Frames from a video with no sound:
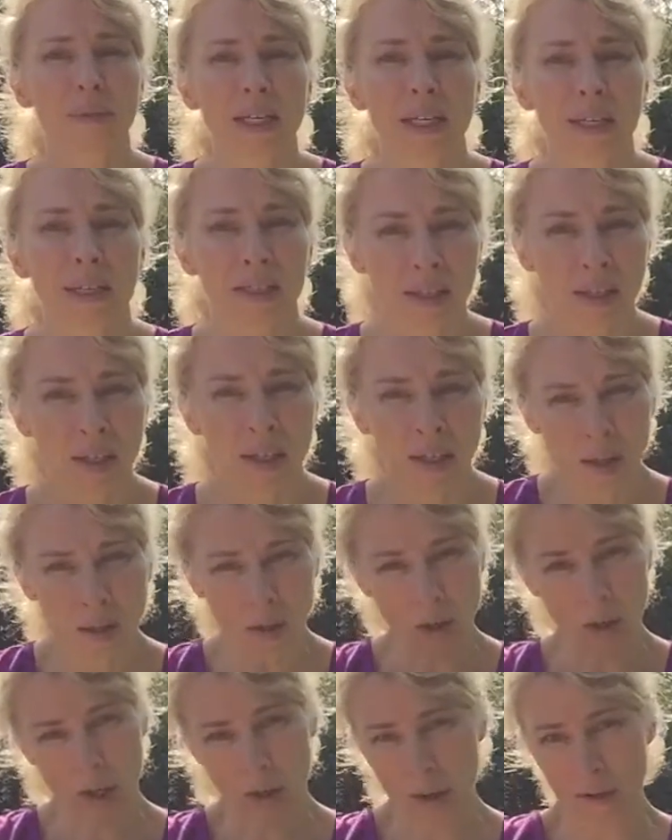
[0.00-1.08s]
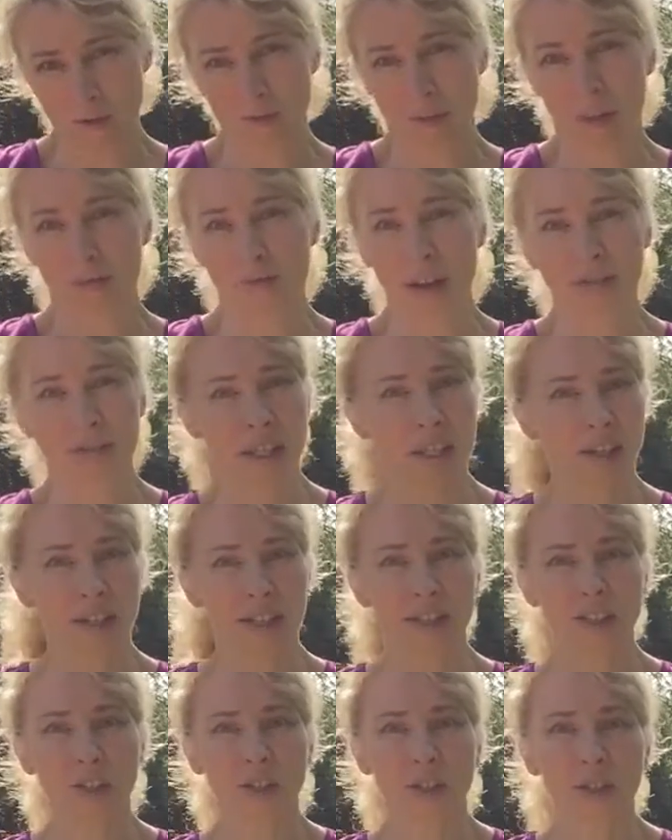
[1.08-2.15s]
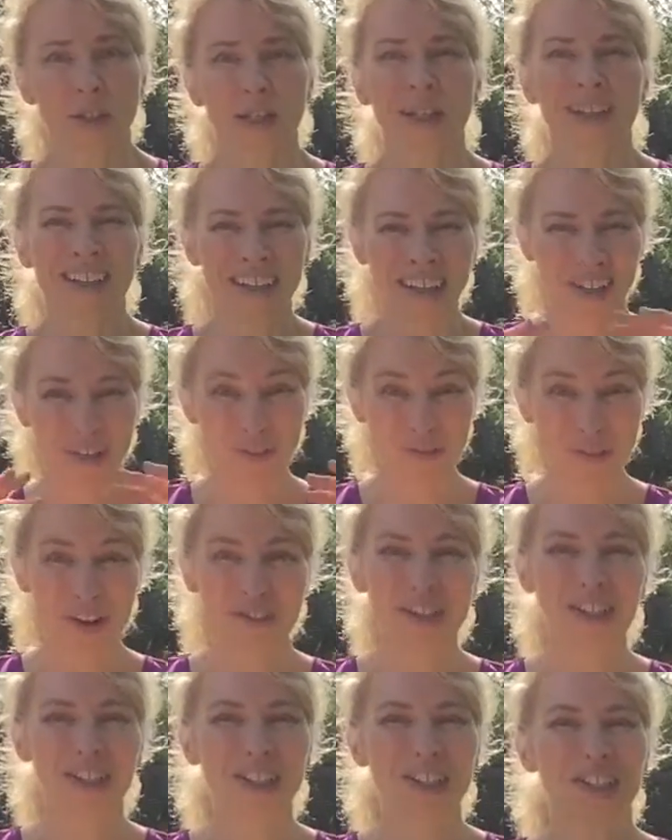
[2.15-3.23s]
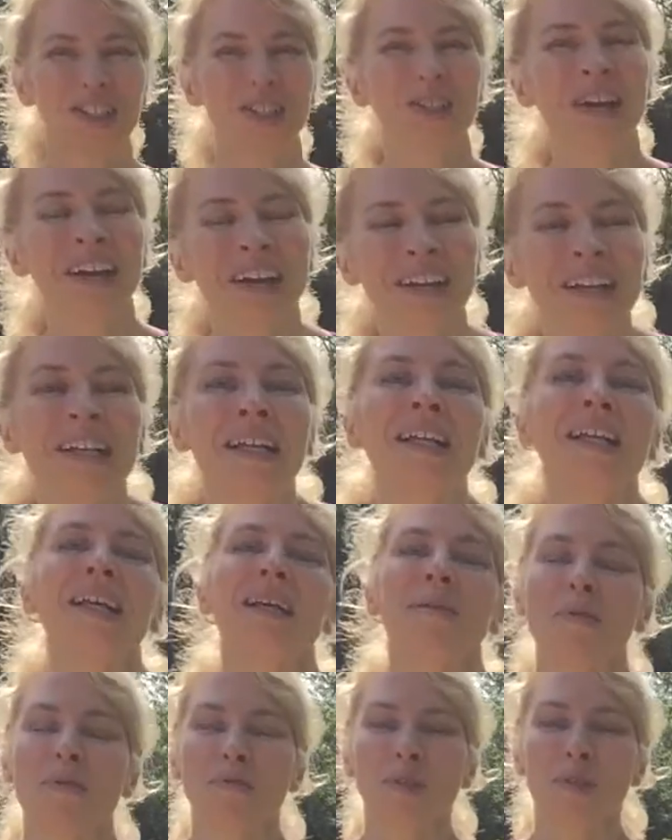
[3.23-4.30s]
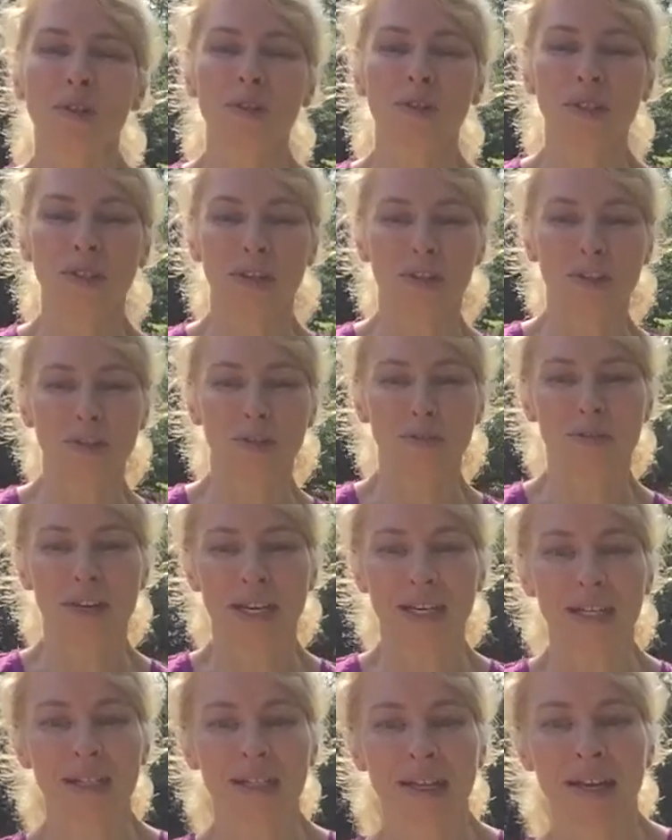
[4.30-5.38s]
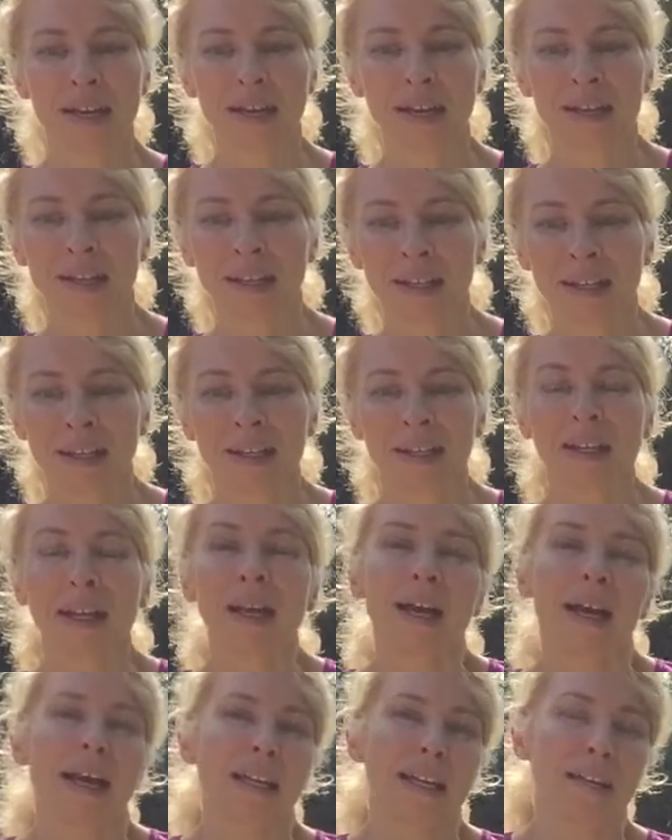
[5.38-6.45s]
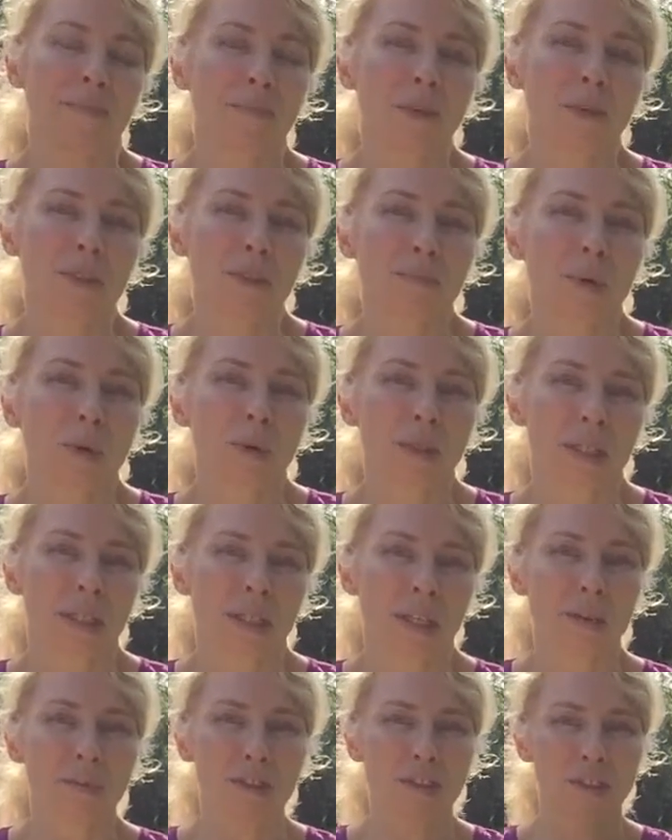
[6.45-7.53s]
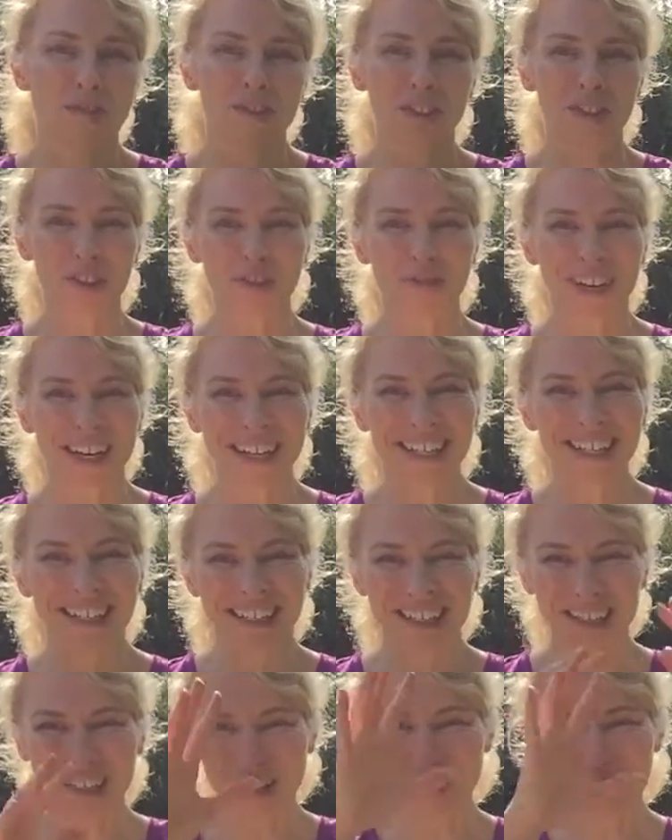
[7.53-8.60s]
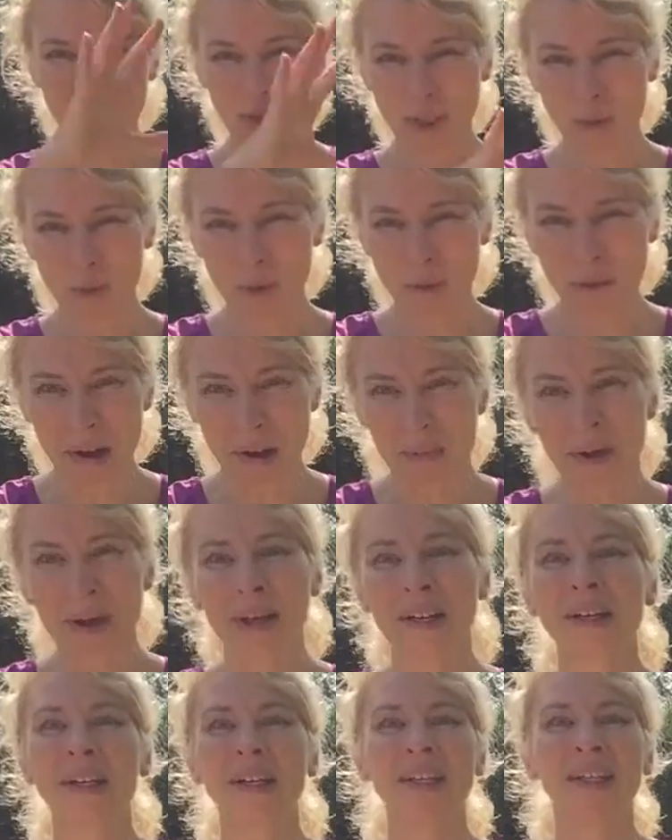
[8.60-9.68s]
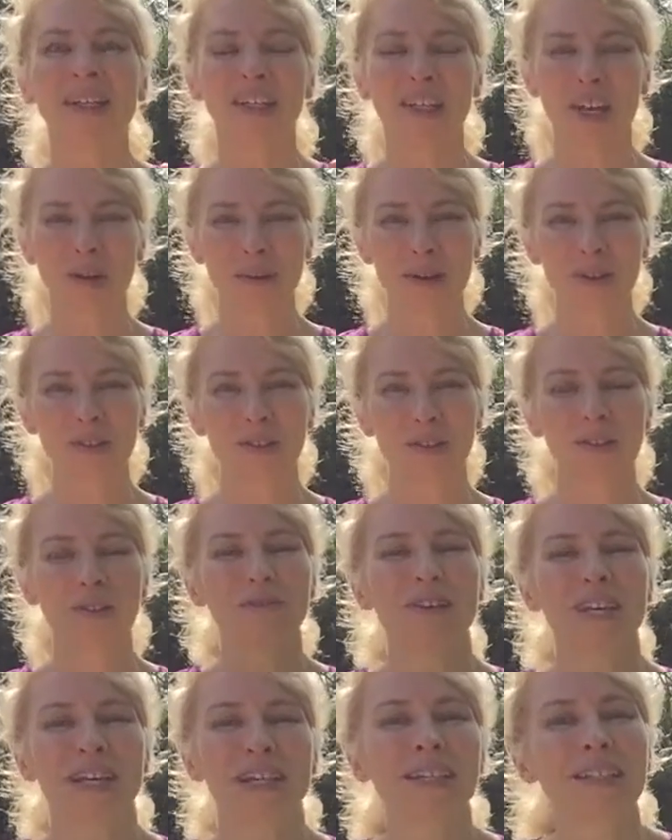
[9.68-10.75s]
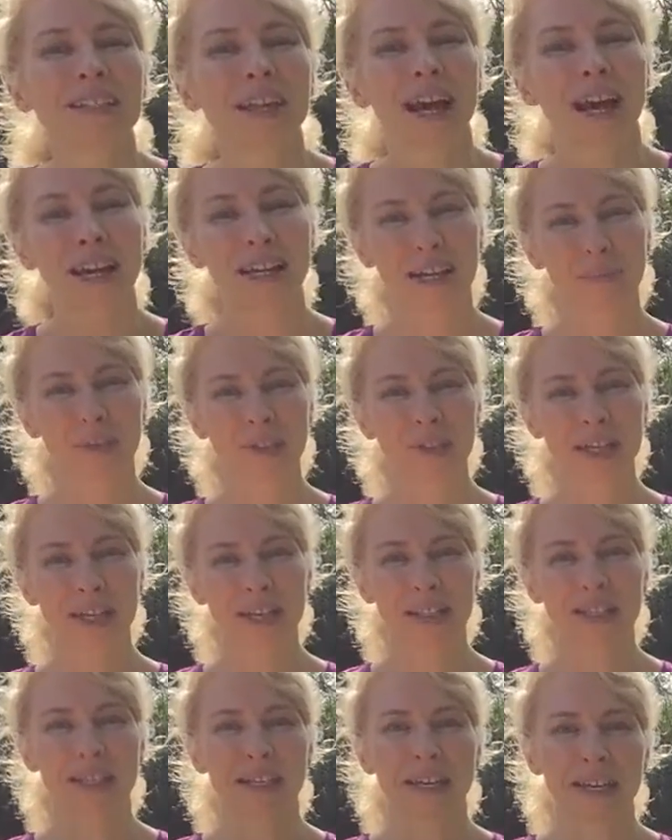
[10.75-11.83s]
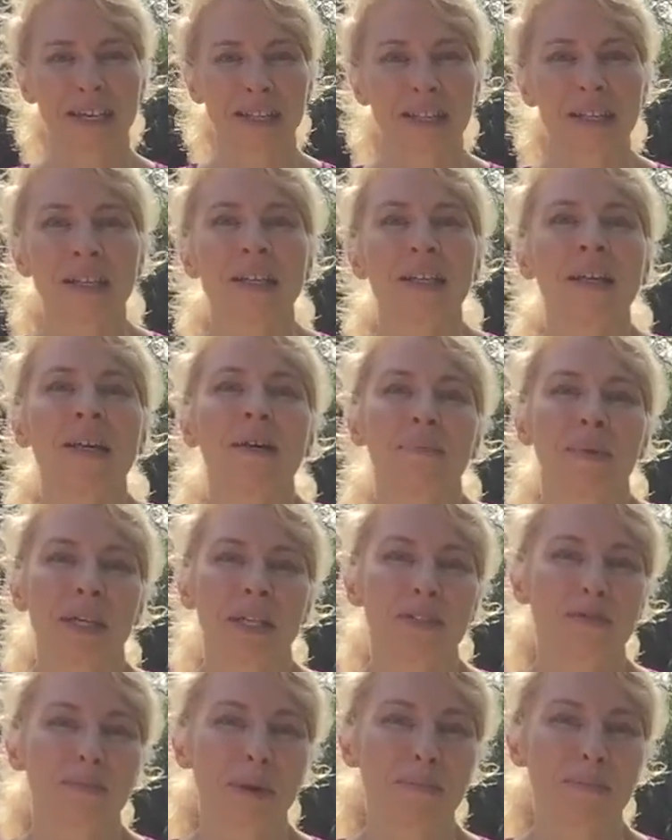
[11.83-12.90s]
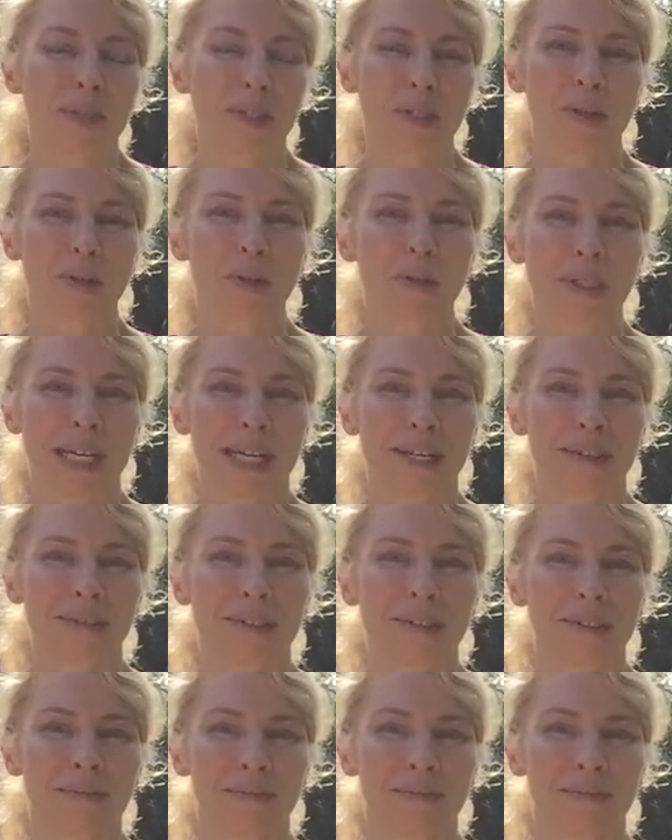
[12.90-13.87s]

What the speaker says: minutes, or go out for a very light jog, you know, very light jog before you start your race. And then most importantly, when you've done your race, so you've got your warm up, go out and do your race, and then when you get to the end, please remember to cool down.